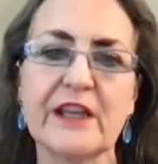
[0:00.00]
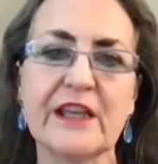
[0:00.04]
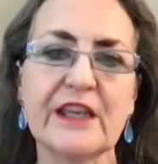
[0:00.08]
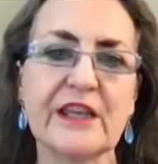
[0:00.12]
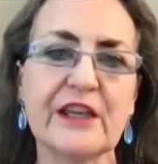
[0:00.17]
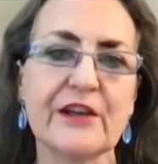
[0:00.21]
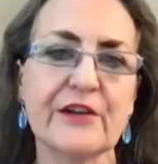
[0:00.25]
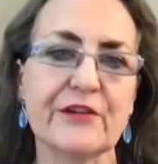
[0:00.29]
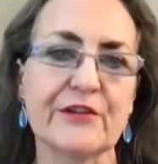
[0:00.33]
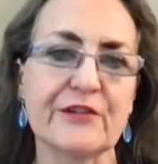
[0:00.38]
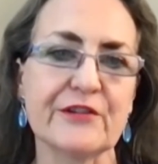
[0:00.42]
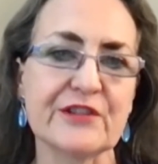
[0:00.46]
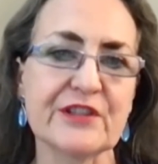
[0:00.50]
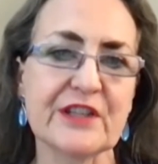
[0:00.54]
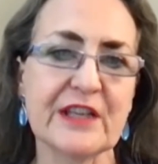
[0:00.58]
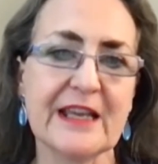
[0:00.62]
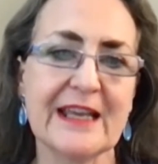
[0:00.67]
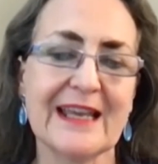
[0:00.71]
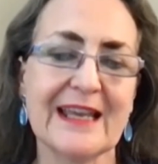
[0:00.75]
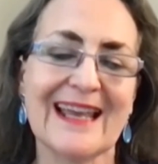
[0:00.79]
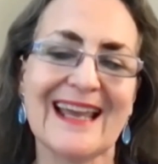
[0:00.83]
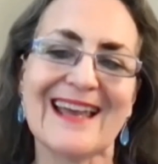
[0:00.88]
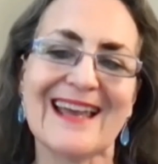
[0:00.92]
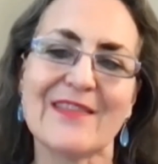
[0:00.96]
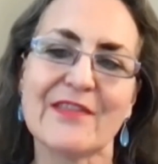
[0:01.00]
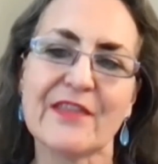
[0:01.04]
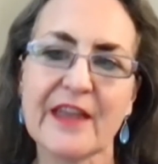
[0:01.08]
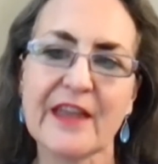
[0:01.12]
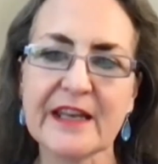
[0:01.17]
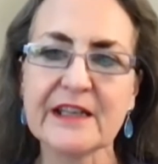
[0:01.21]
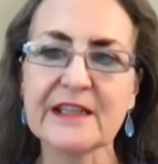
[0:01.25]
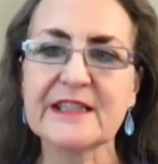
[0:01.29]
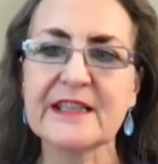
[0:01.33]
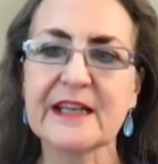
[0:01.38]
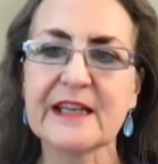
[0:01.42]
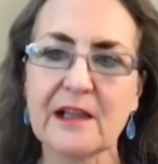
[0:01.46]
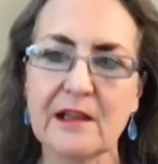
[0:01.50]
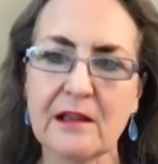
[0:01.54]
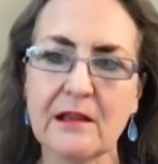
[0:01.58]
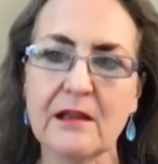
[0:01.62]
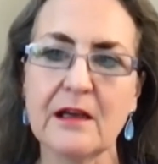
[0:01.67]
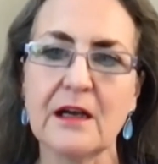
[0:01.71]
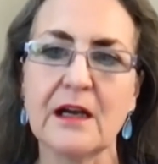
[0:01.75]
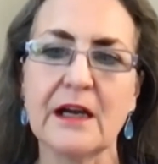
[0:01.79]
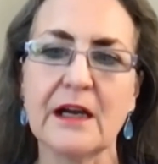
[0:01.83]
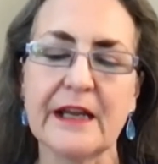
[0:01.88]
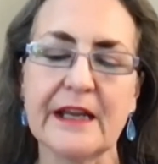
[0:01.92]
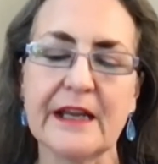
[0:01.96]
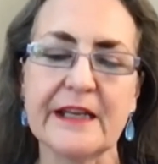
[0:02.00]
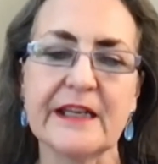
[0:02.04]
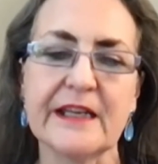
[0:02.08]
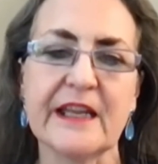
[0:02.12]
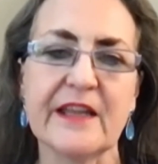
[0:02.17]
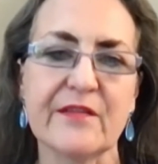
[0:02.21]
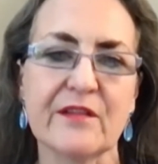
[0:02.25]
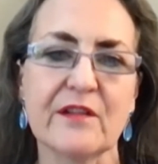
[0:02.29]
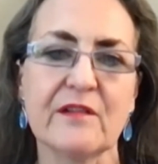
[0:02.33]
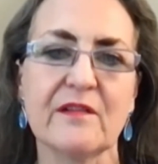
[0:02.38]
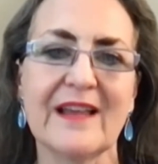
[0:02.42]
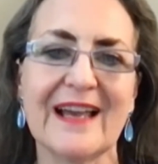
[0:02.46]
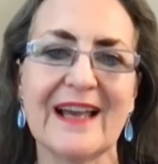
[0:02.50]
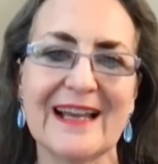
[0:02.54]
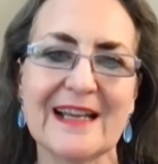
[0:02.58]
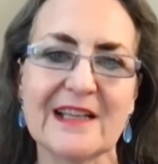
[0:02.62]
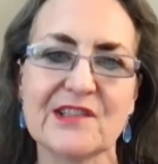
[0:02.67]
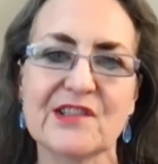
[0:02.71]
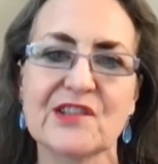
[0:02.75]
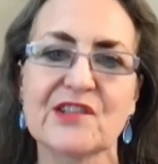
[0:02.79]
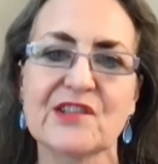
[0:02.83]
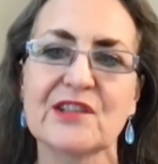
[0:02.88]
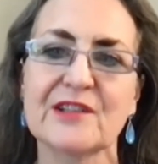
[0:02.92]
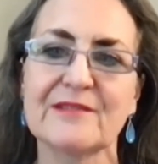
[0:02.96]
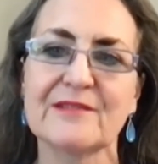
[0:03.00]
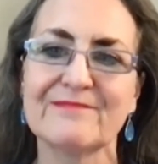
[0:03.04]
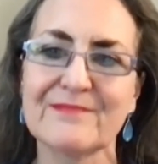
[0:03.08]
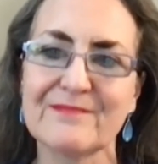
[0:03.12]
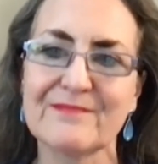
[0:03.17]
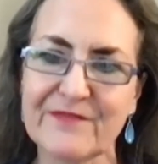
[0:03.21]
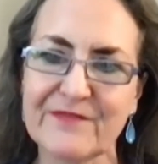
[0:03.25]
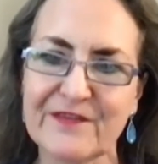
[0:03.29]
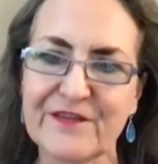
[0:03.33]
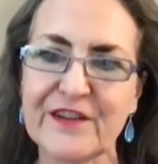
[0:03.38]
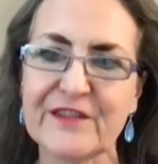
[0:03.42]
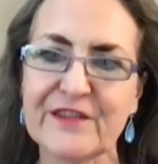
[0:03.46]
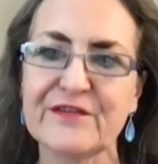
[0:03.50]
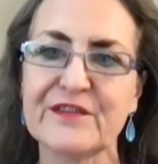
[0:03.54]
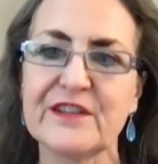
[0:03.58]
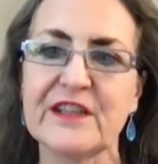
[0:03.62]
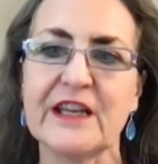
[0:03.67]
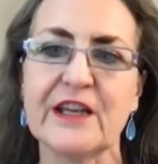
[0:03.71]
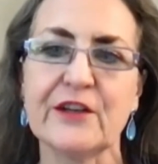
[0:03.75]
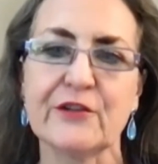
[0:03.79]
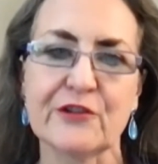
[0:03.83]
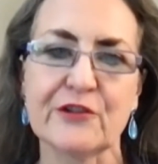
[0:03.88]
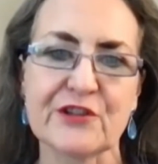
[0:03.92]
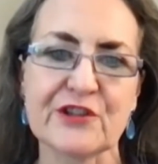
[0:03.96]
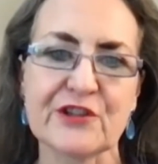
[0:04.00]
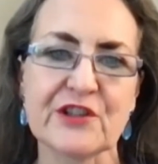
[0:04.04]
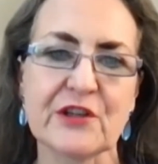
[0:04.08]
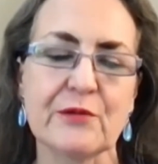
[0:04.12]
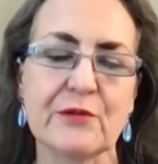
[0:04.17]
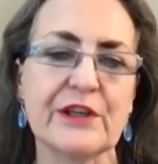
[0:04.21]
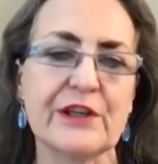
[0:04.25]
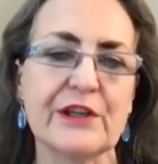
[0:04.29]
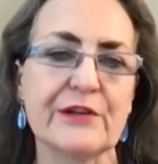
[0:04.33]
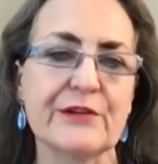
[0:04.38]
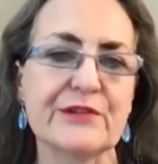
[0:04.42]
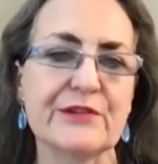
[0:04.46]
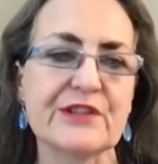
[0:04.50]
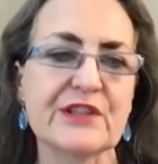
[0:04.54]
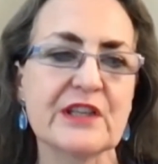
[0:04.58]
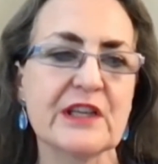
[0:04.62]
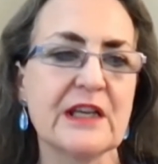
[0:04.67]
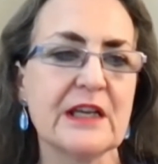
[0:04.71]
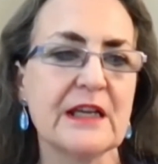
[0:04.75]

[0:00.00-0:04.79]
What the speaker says: years. And then a decline in the last 15 or so years.